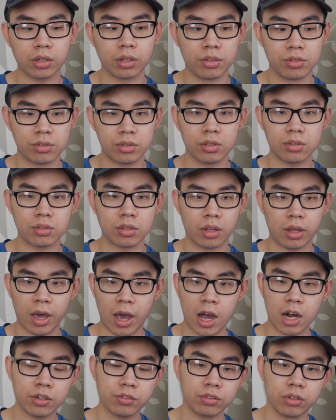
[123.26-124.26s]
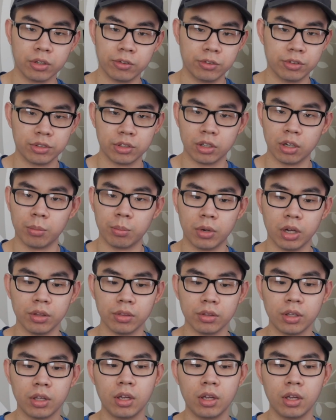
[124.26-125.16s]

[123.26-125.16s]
consistent cash flow every single month.